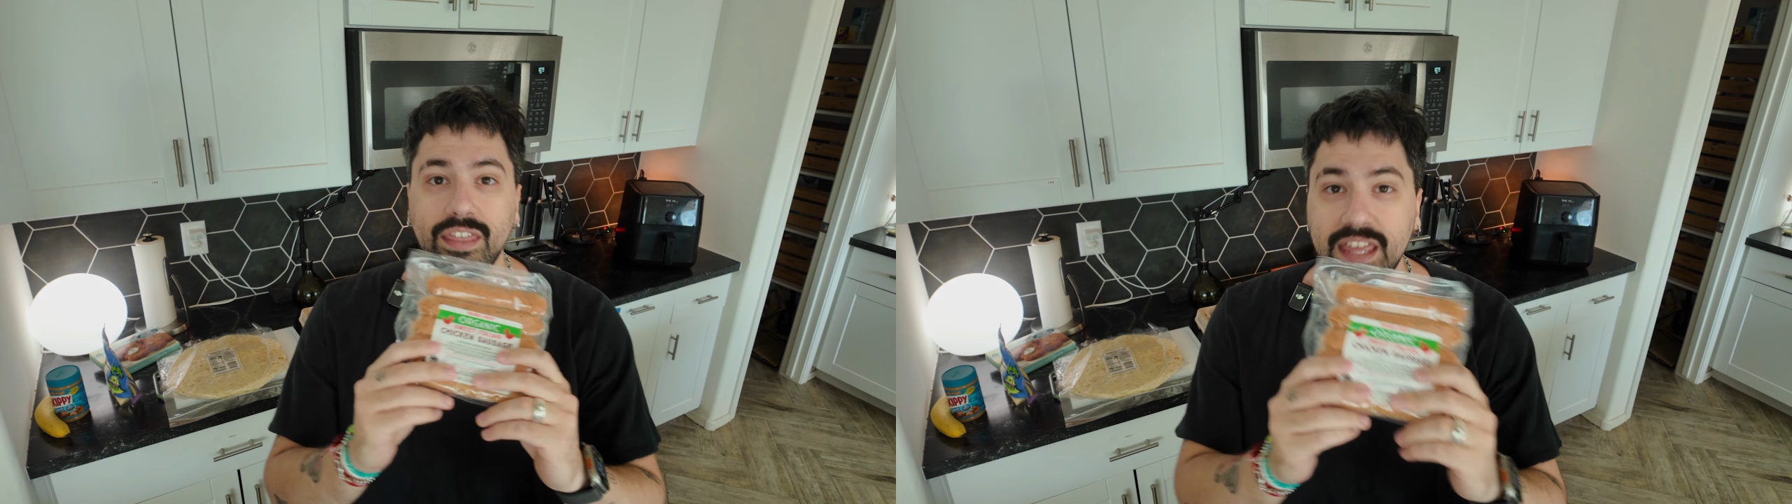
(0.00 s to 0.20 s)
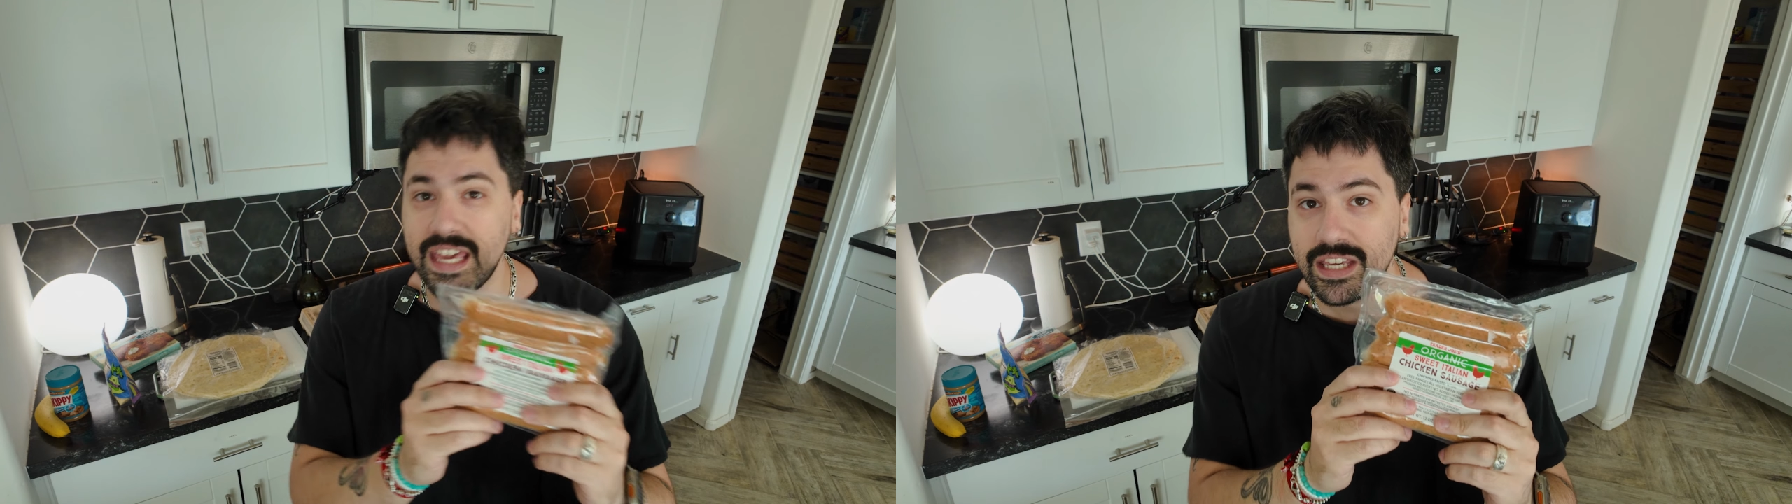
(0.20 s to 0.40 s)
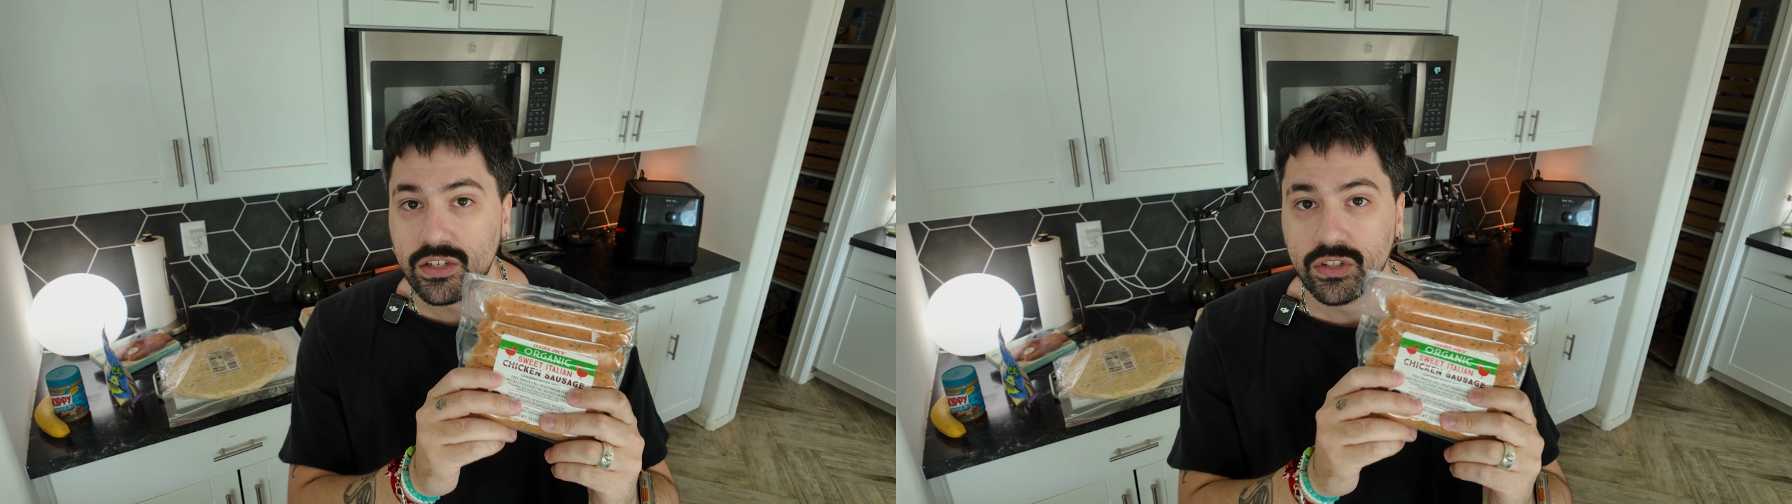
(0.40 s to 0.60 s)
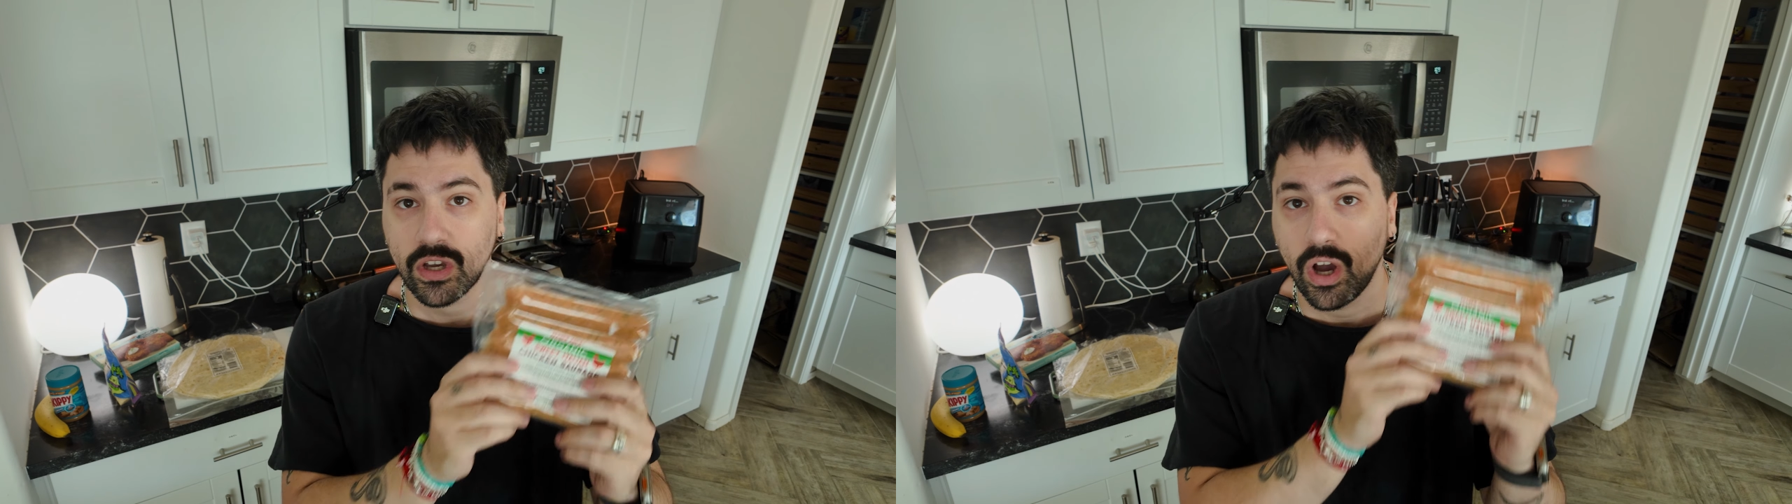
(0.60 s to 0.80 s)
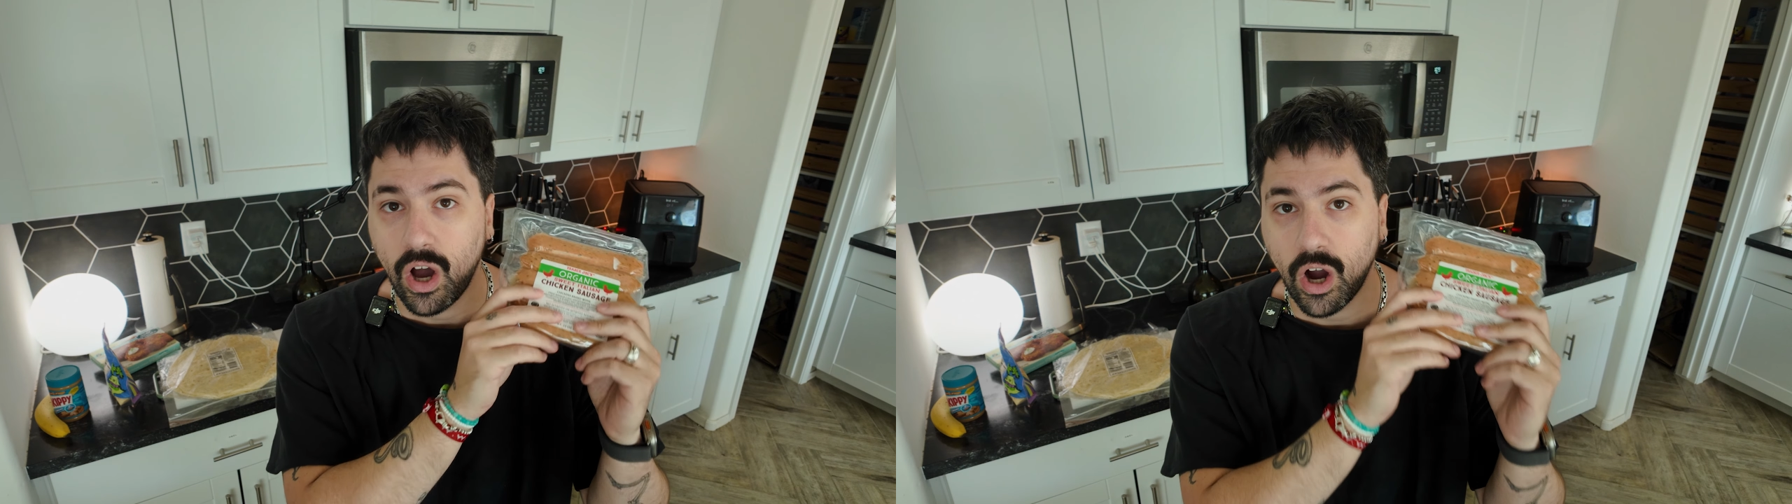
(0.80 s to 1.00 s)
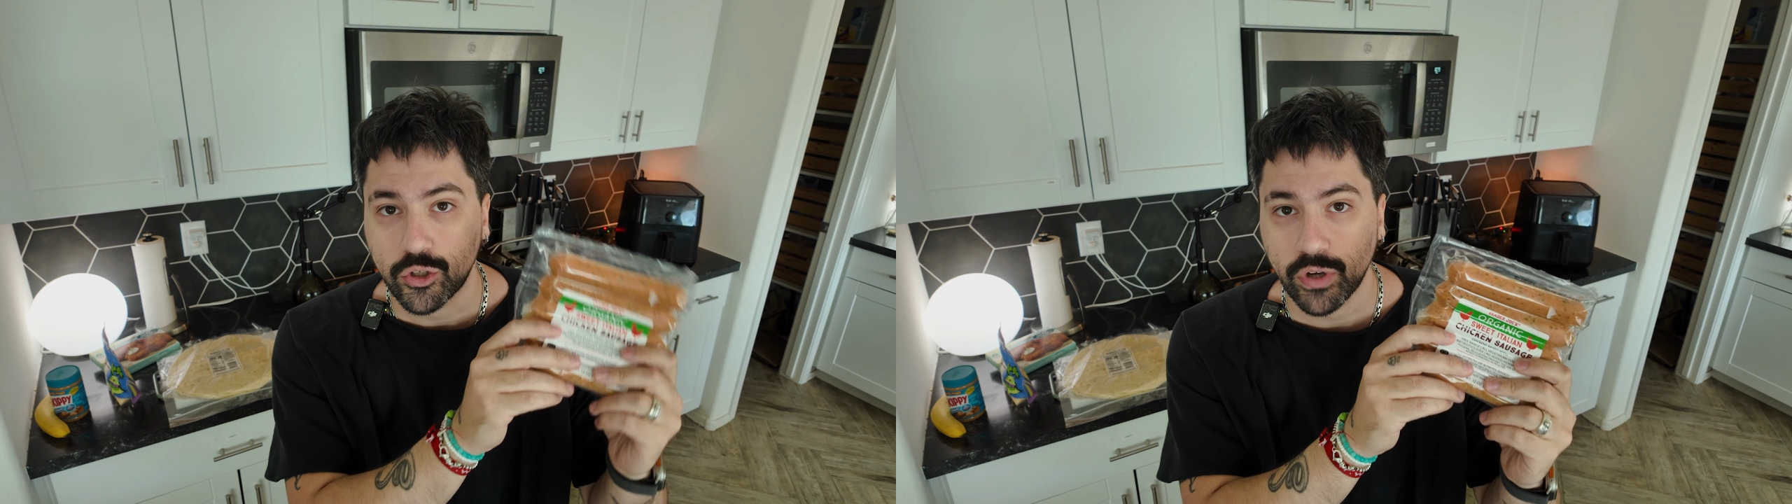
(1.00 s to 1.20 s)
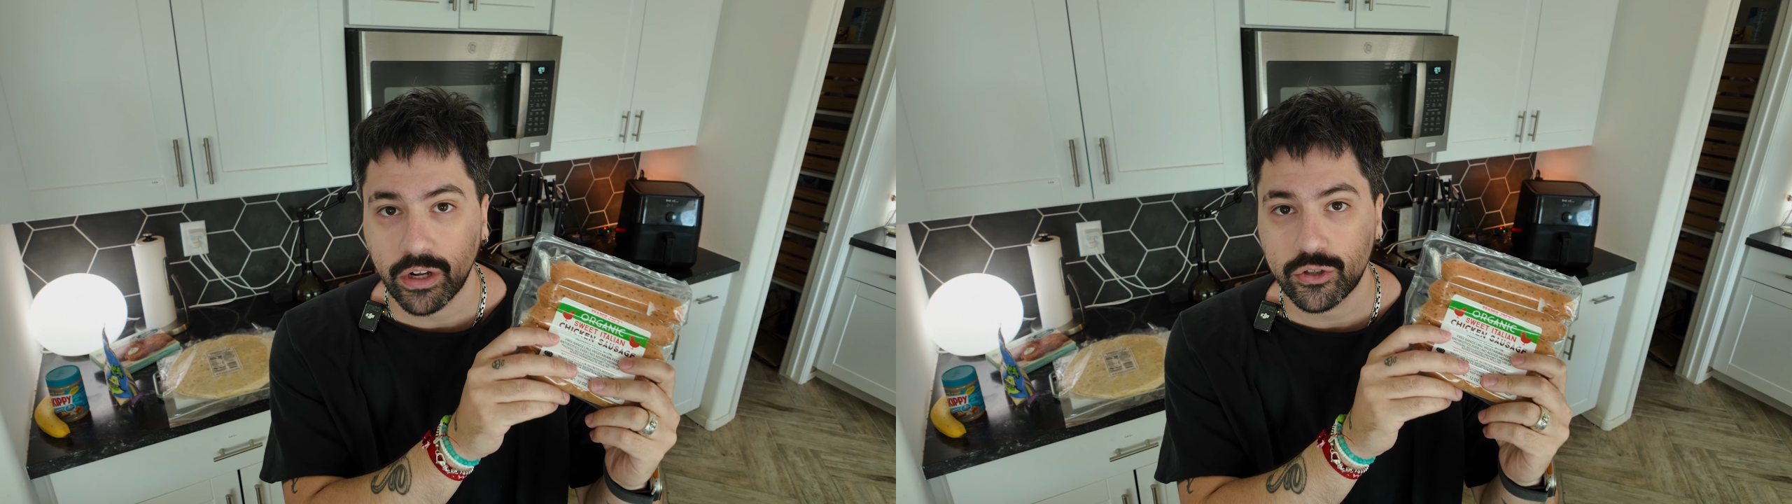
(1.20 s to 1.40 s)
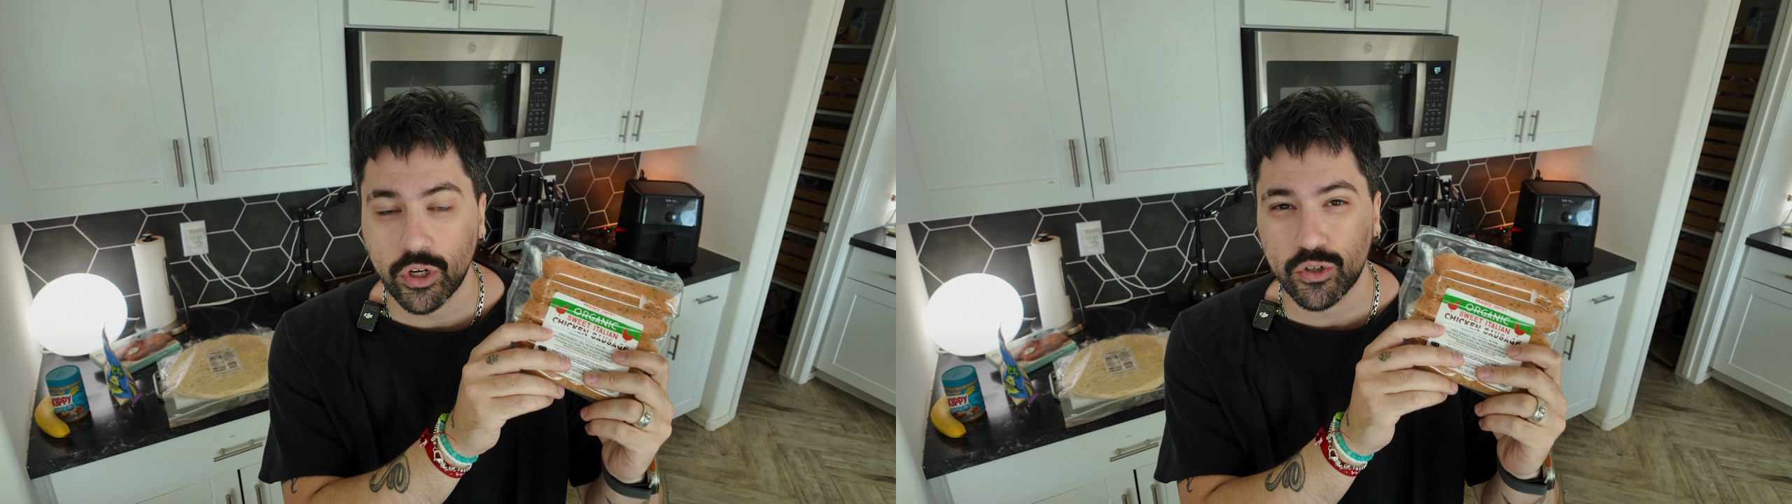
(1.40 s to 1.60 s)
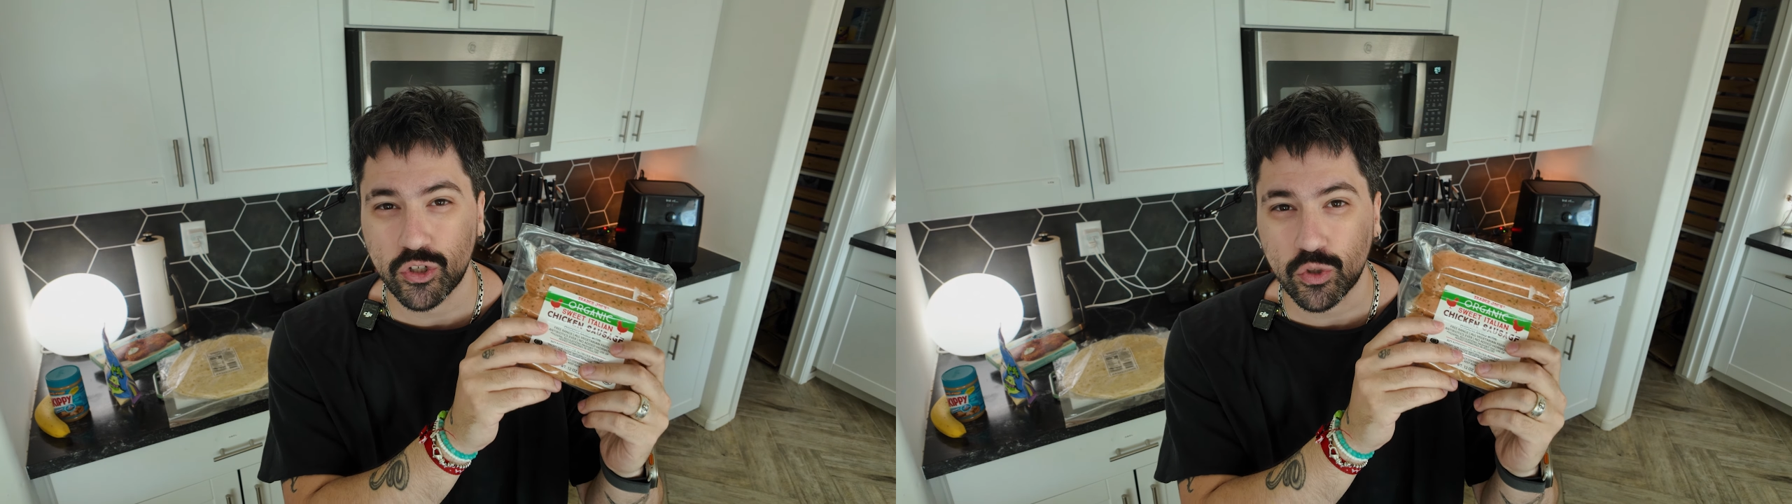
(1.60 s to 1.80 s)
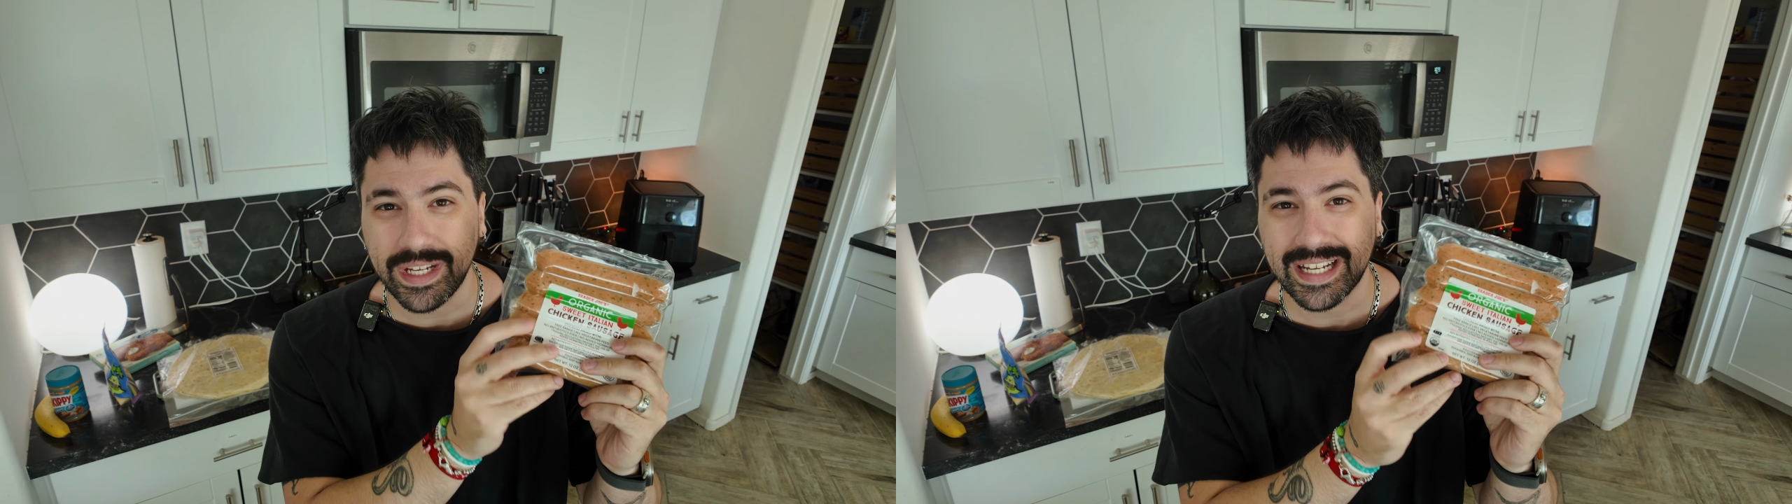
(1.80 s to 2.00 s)
These are Trader Joe's
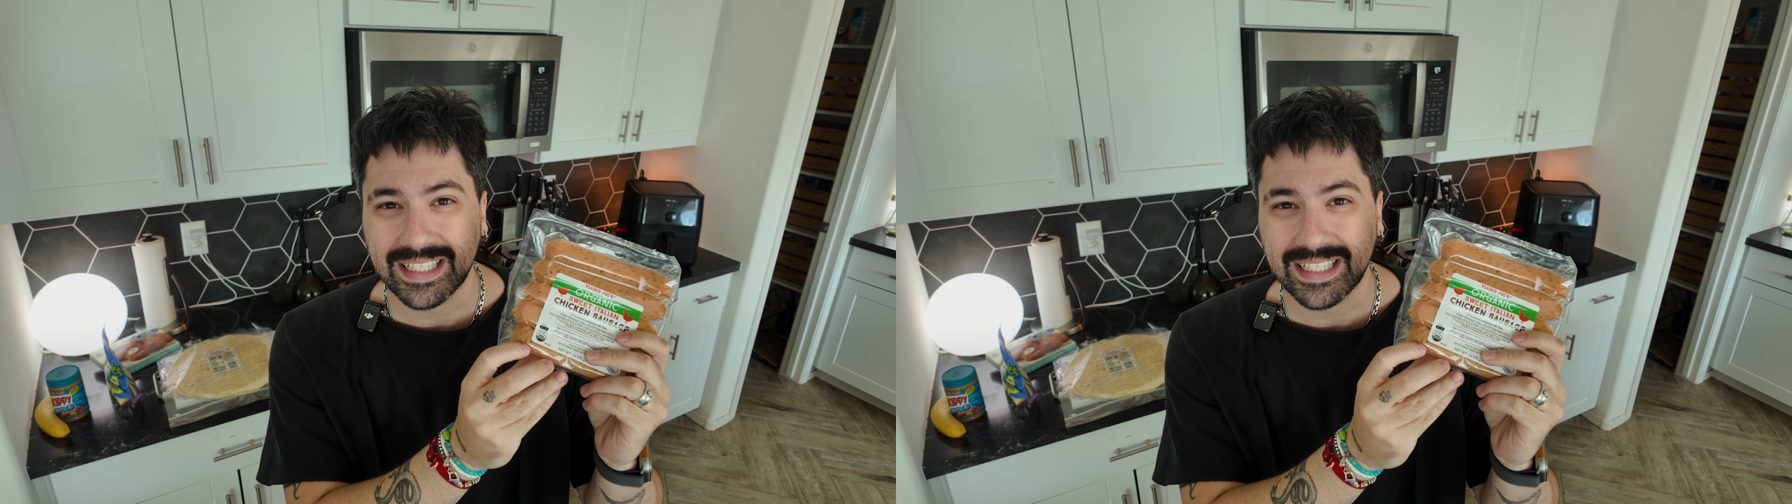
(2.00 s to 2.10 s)
sweet